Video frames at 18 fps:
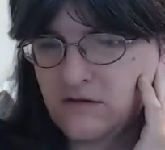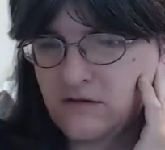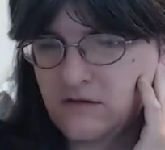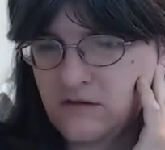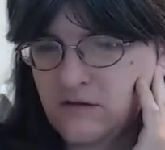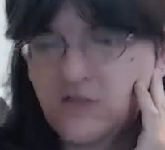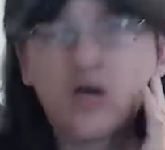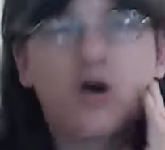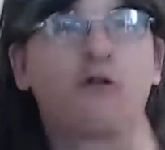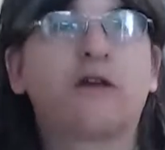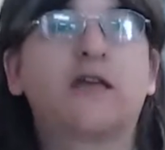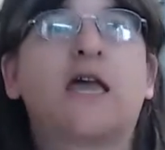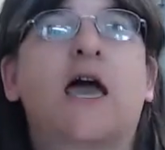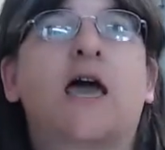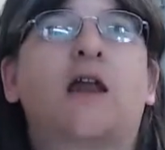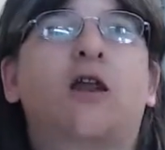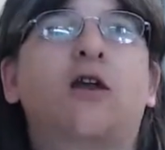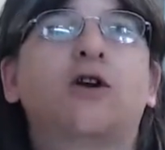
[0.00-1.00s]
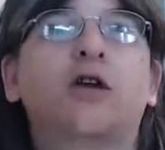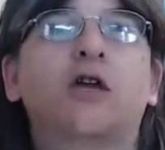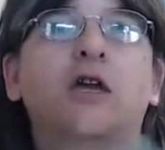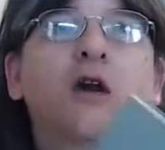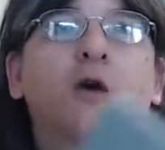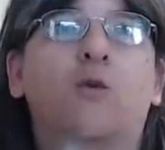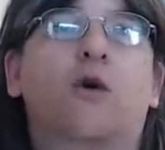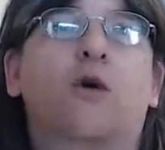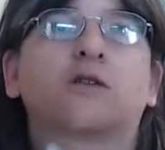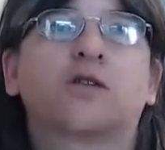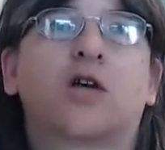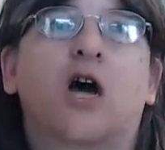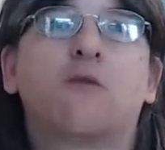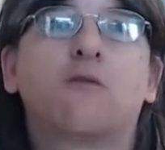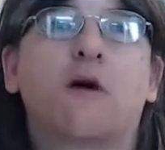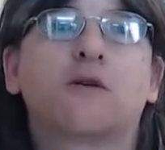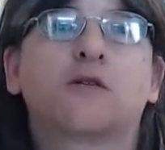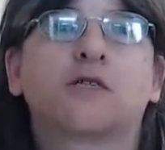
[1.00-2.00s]
looking at what
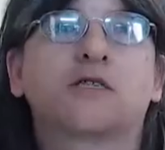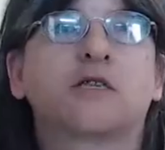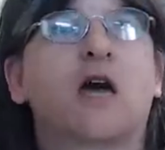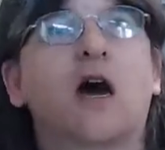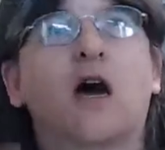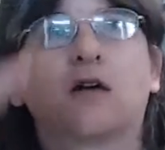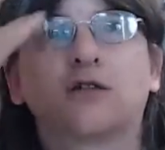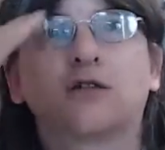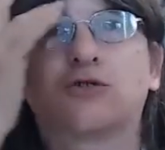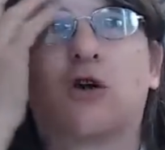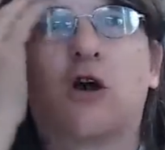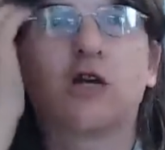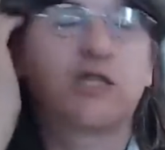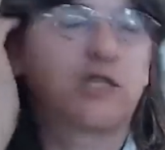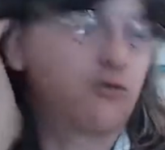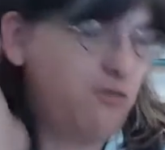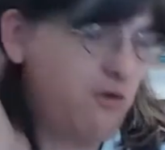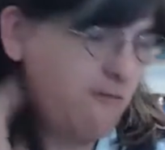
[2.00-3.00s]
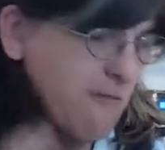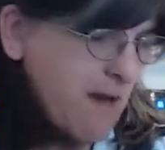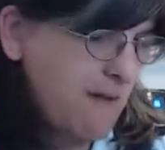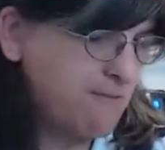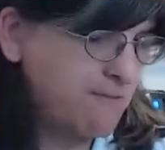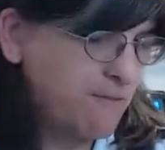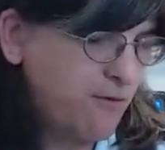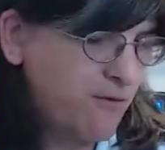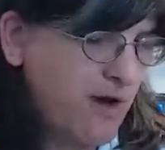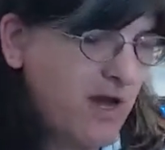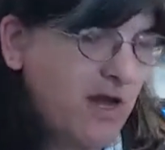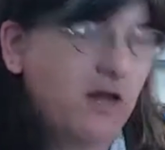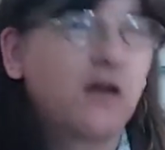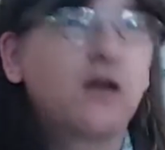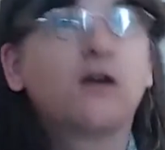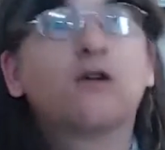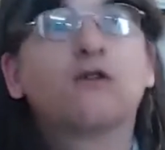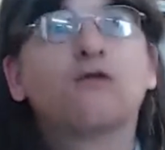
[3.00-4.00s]
time I start, tried to remember it,
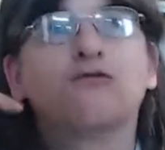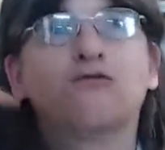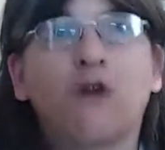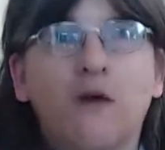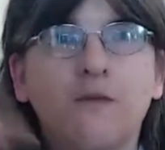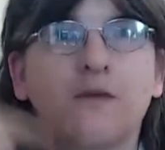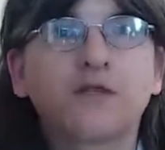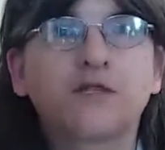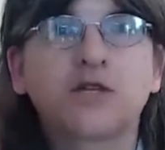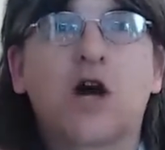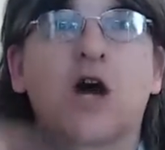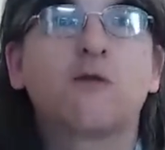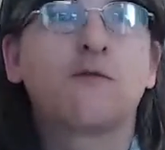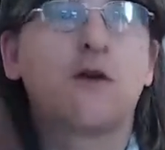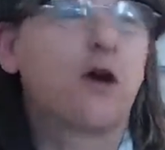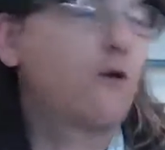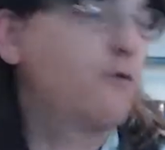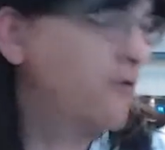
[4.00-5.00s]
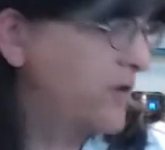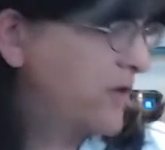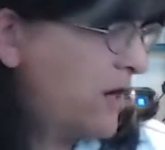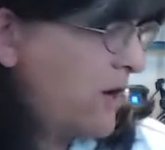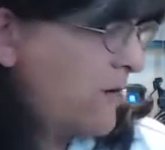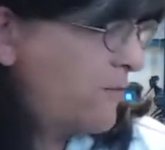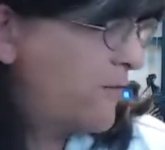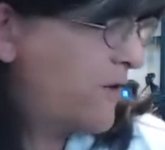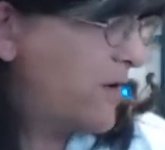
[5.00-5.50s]
run the time over and over in